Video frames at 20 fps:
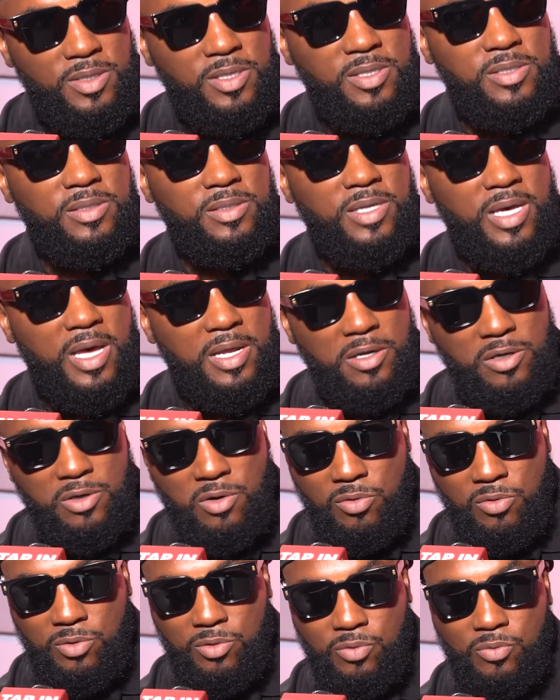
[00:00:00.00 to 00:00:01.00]
and kind of
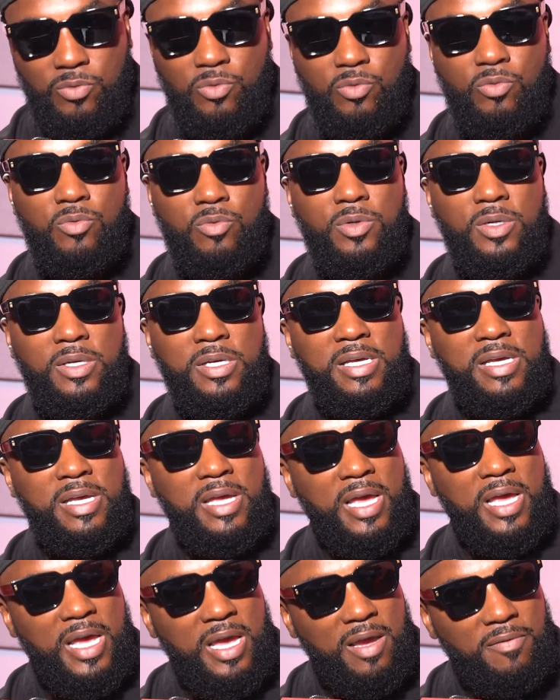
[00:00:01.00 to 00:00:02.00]
go through
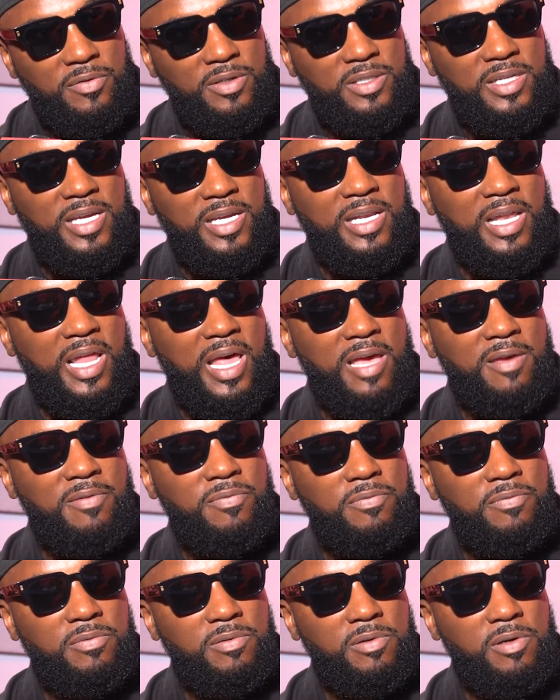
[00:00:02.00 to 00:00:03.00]
everyday life
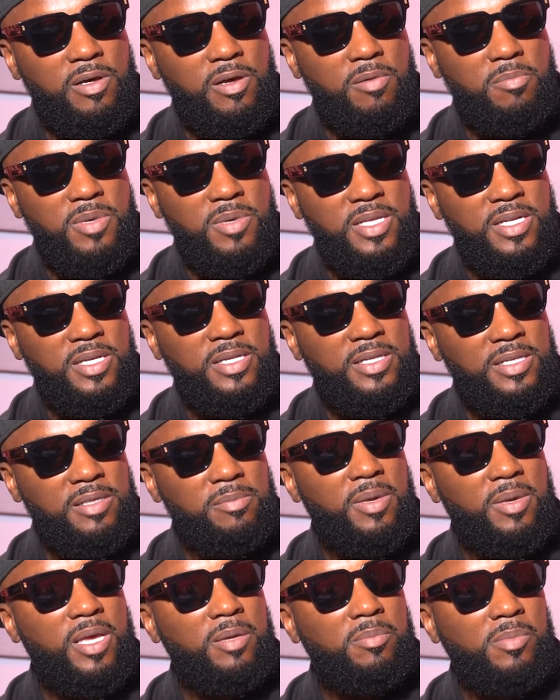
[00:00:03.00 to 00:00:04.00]
immediately
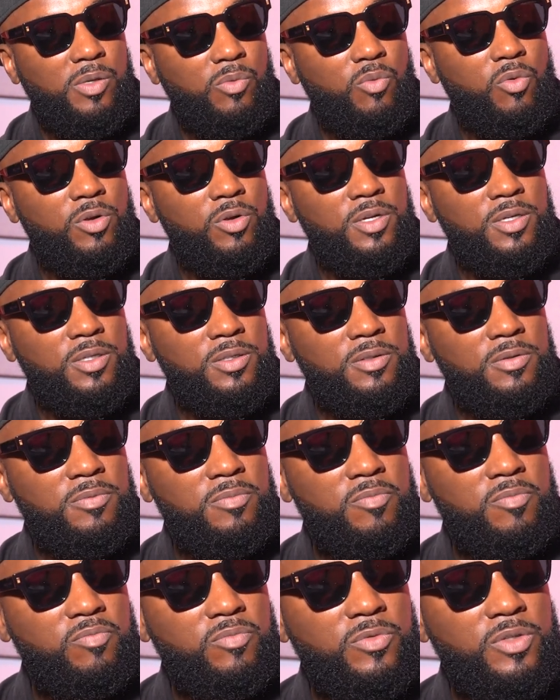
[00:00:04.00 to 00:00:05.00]
made me want to
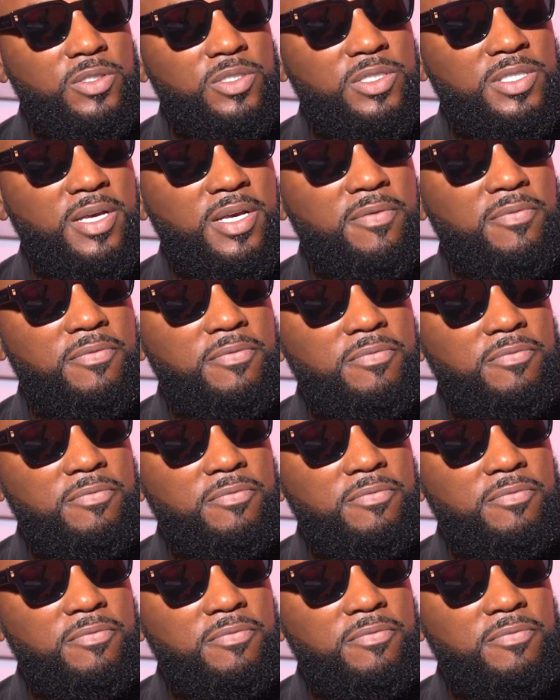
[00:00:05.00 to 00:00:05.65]
so shift.